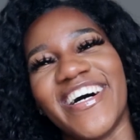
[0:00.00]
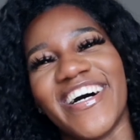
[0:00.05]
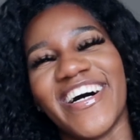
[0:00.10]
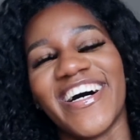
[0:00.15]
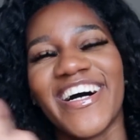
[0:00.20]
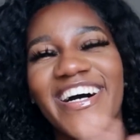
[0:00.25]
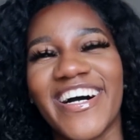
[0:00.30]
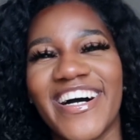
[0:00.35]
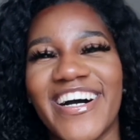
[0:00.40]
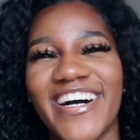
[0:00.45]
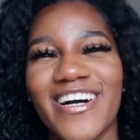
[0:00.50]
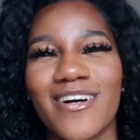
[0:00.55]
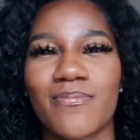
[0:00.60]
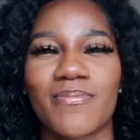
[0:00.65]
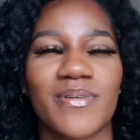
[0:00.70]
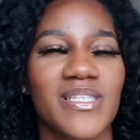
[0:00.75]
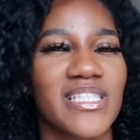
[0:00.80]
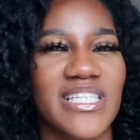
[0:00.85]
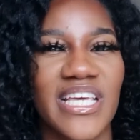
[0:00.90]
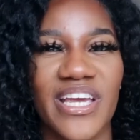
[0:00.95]

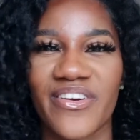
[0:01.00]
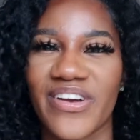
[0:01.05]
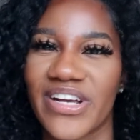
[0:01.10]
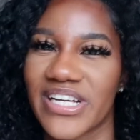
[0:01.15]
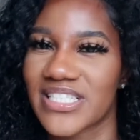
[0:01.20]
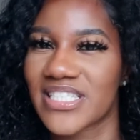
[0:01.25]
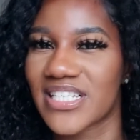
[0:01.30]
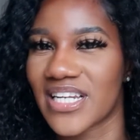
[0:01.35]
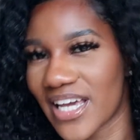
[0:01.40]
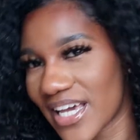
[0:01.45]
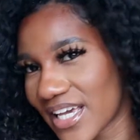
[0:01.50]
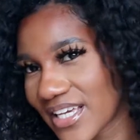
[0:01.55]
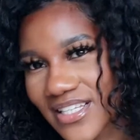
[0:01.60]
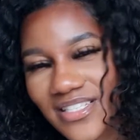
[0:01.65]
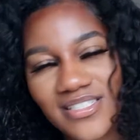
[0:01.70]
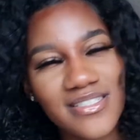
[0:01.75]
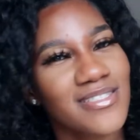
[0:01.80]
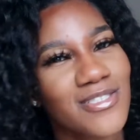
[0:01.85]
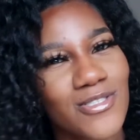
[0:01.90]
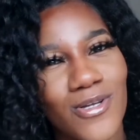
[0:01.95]
But seriously,
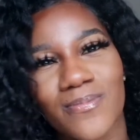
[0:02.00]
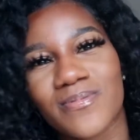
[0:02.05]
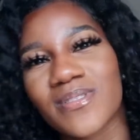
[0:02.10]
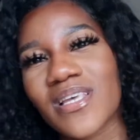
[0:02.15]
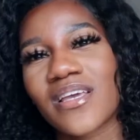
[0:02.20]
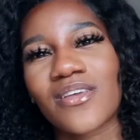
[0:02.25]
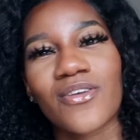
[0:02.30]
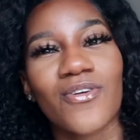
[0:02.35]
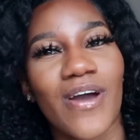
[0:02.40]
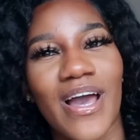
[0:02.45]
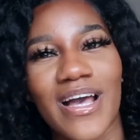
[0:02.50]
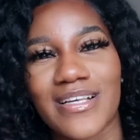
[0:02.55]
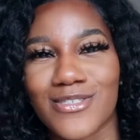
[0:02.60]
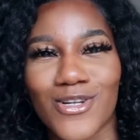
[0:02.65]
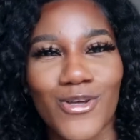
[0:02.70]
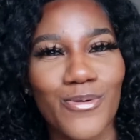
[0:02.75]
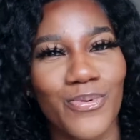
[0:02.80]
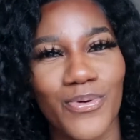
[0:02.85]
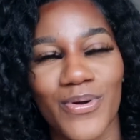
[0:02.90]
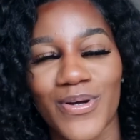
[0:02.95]
stop saying your hair's
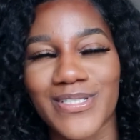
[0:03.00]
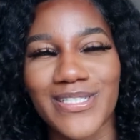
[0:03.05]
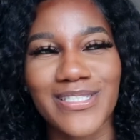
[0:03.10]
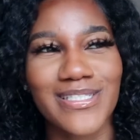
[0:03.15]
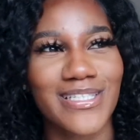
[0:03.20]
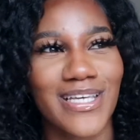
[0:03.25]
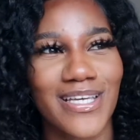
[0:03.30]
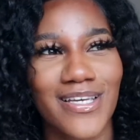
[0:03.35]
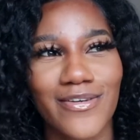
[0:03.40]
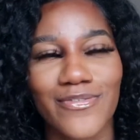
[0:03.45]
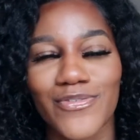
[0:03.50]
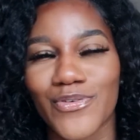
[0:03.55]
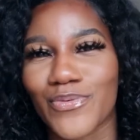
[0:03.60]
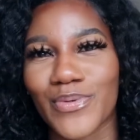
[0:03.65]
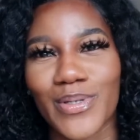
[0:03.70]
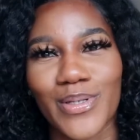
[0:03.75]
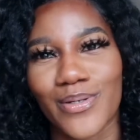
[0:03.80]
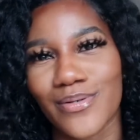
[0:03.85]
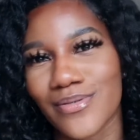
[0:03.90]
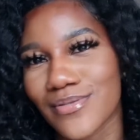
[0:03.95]
low porosity. For
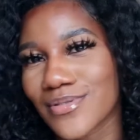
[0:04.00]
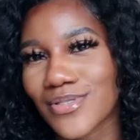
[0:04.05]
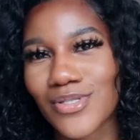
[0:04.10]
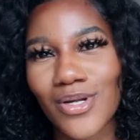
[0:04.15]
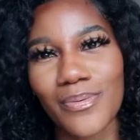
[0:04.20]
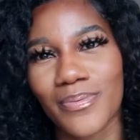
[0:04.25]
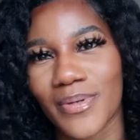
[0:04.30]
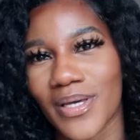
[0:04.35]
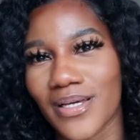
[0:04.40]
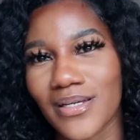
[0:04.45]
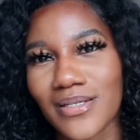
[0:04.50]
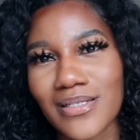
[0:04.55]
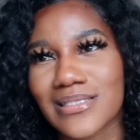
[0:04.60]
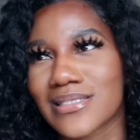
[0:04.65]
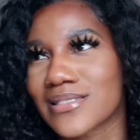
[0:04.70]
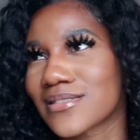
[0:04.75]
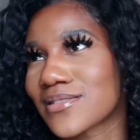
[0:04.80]
real, stop it, because